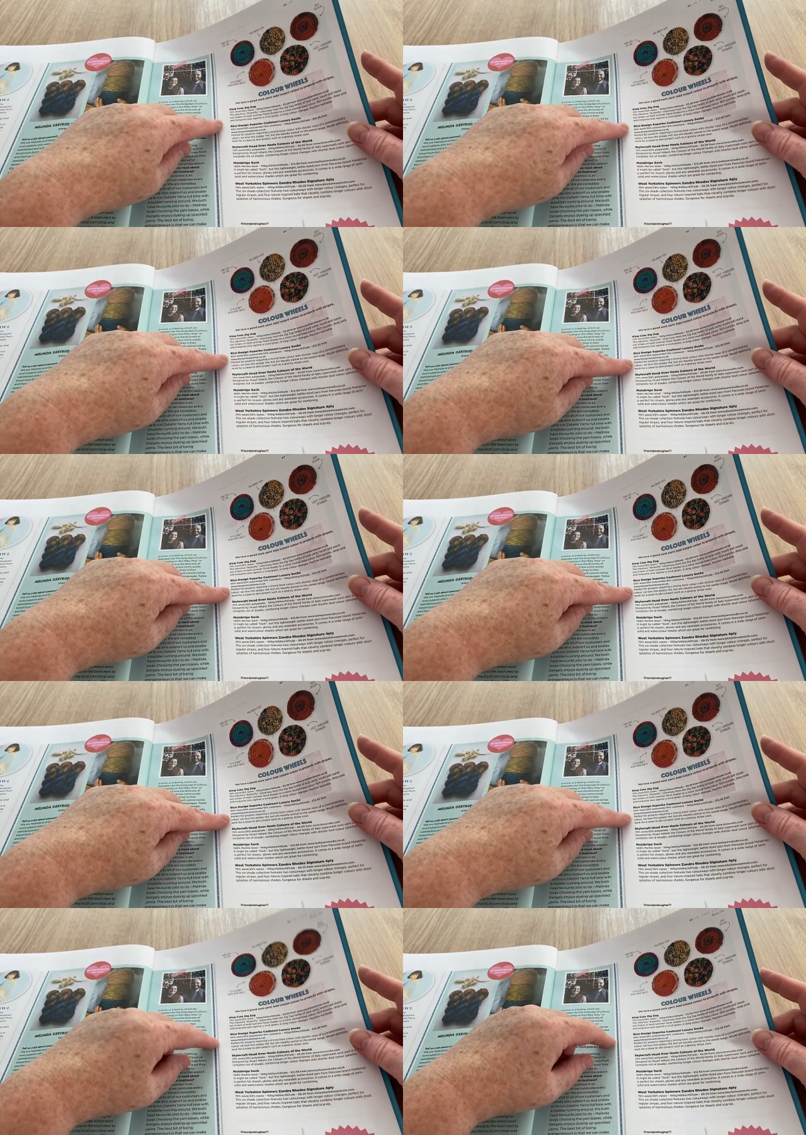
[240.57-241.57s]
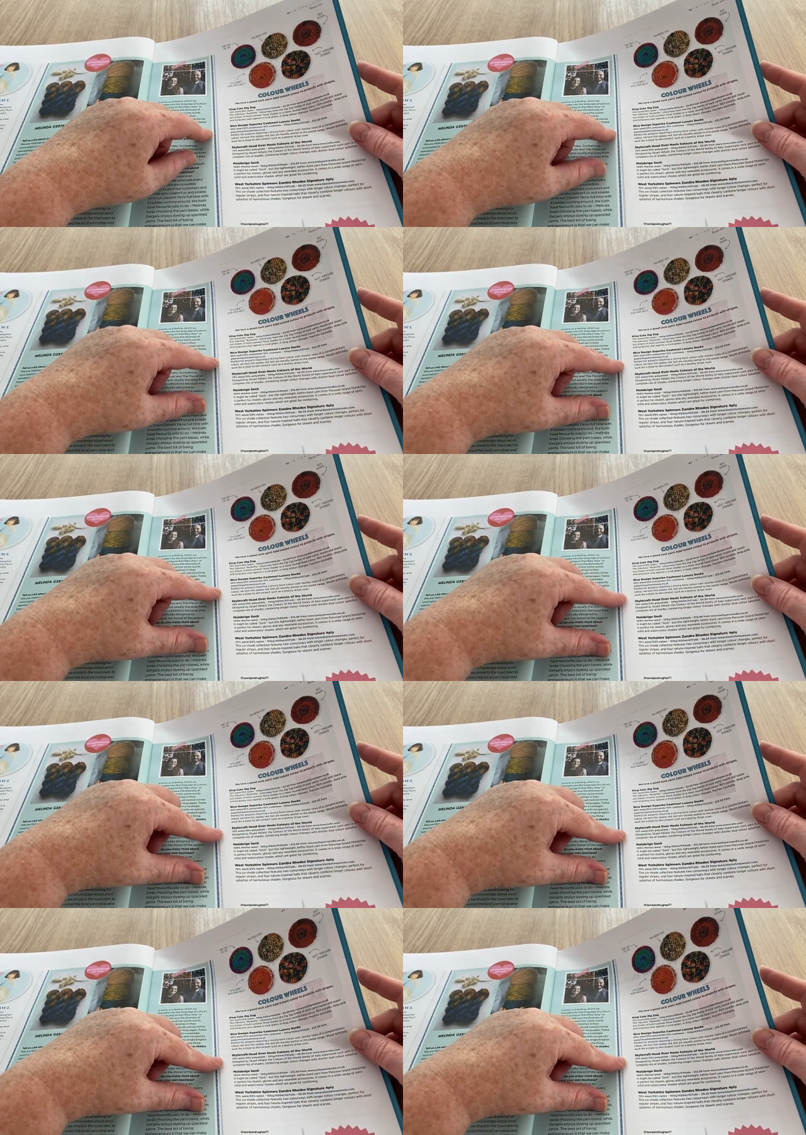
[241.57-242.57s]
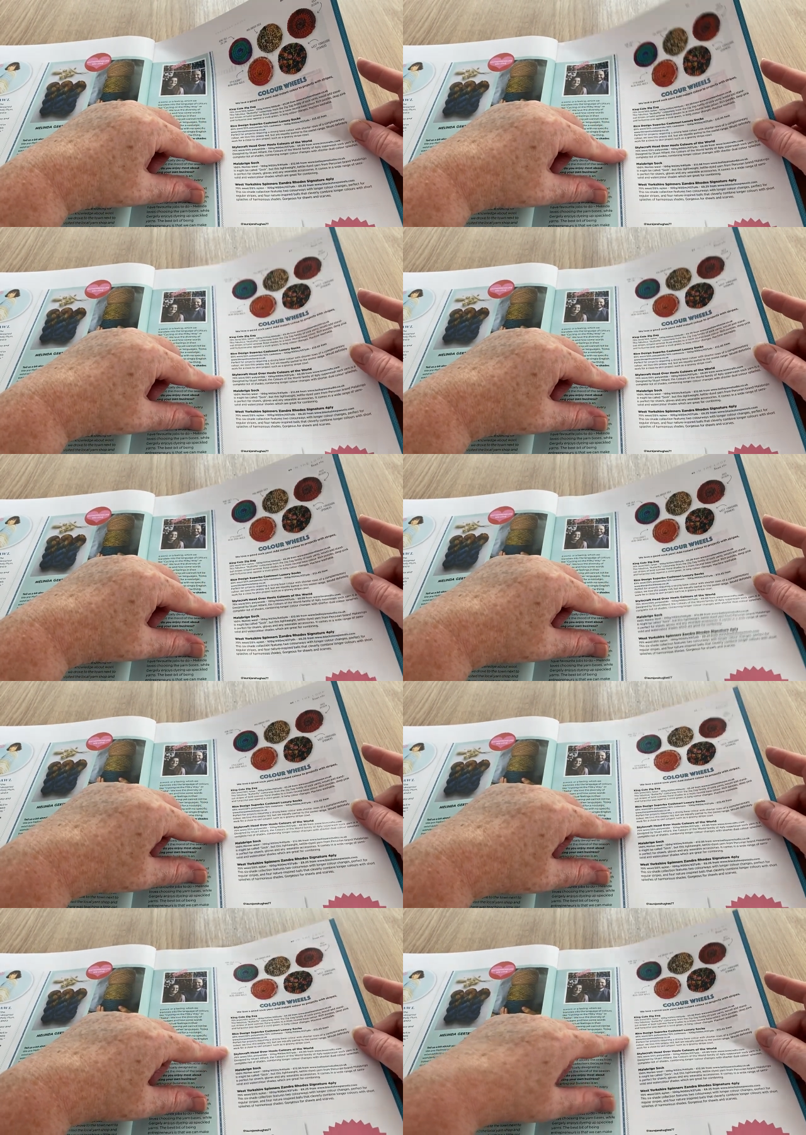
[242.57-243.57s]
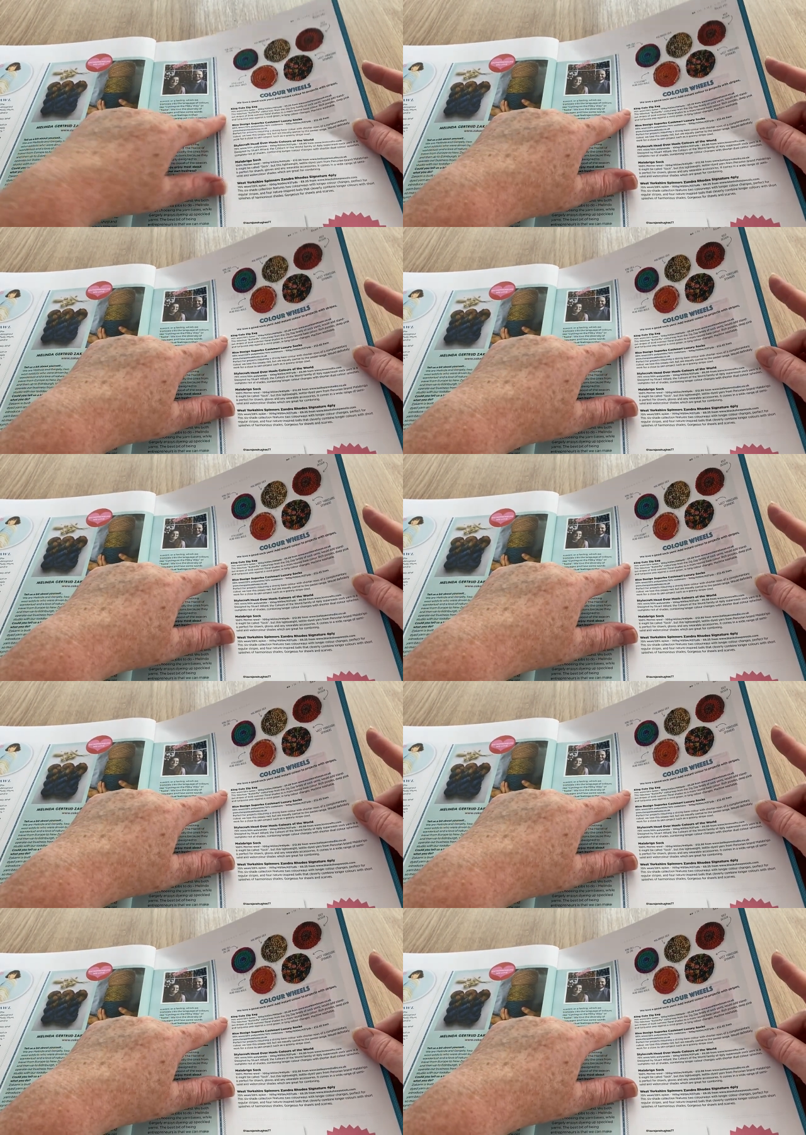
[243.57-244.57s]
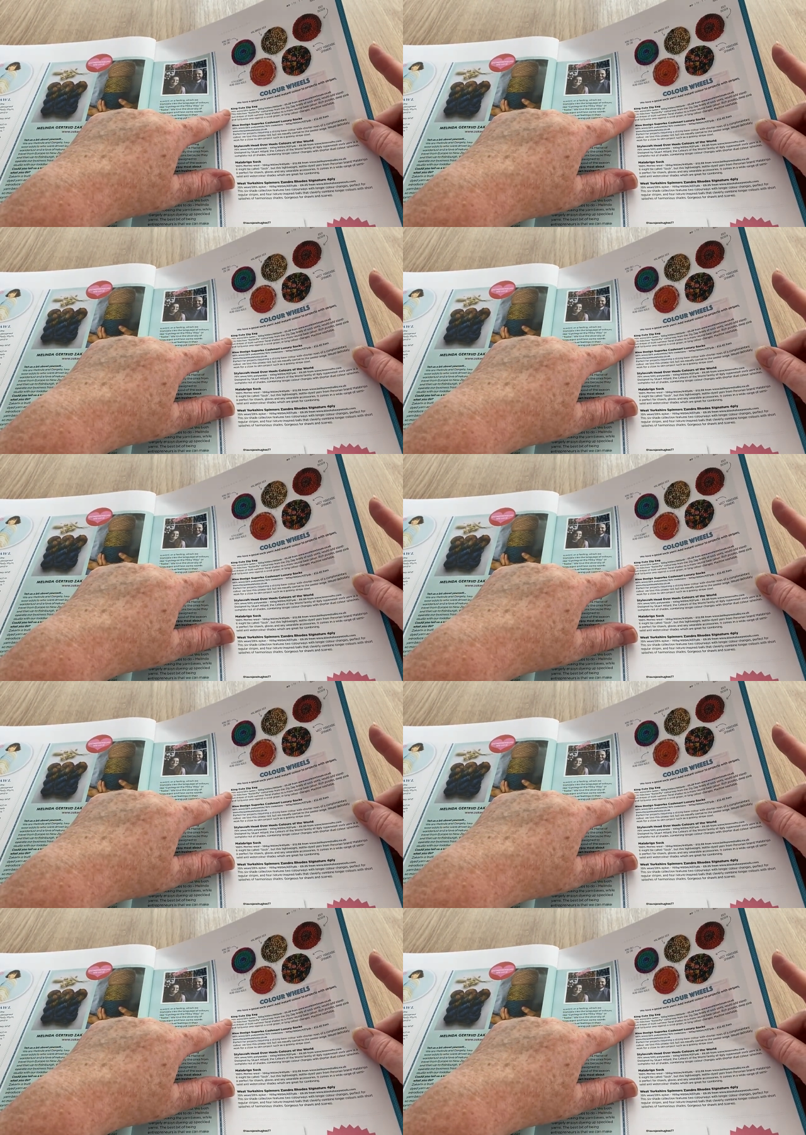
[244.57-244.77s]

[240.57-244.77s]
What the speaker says: [unreadable: no face in view]